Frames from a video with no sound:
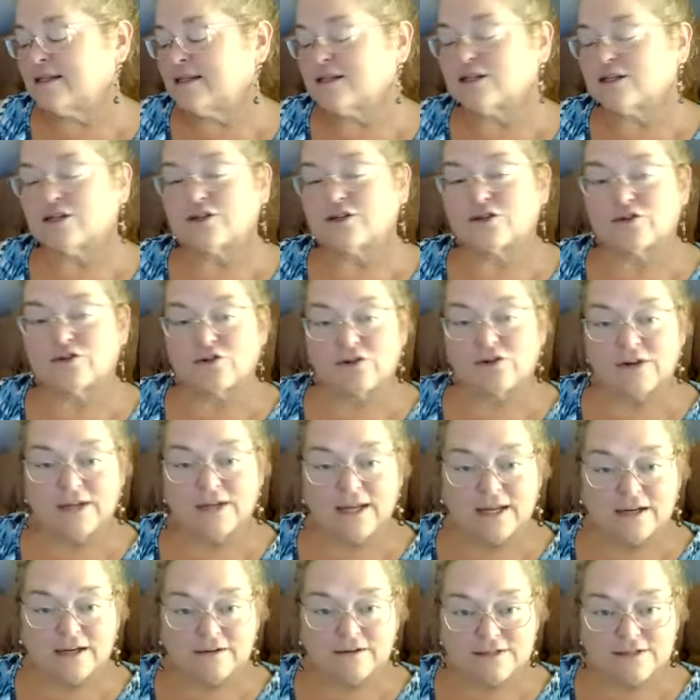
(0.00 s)
This is
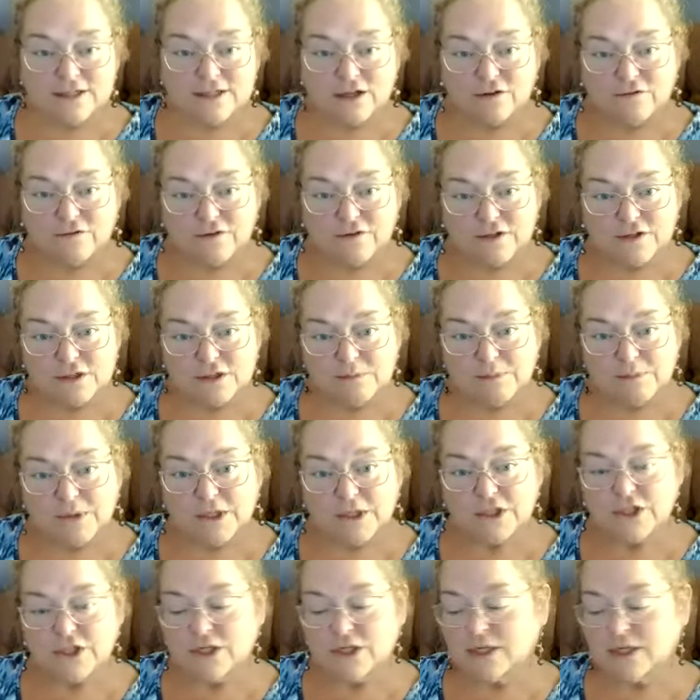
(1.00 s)
creative
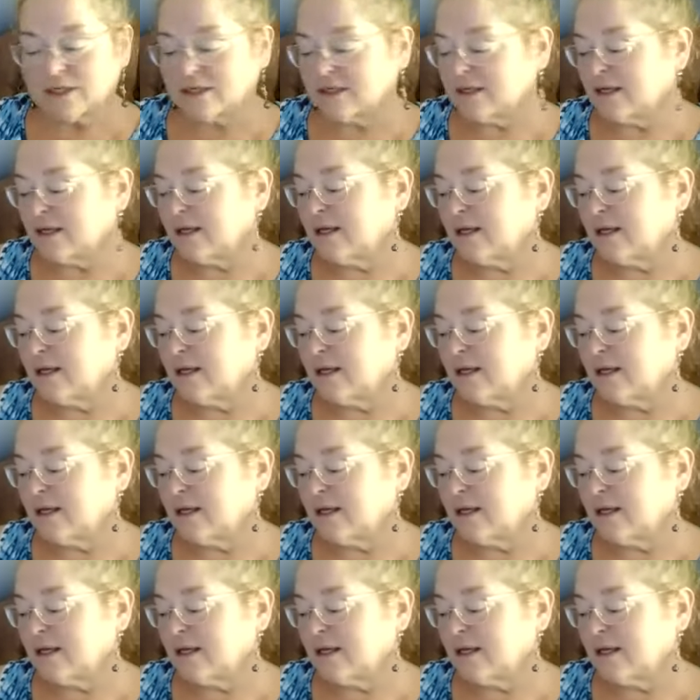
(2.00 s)
self-expression.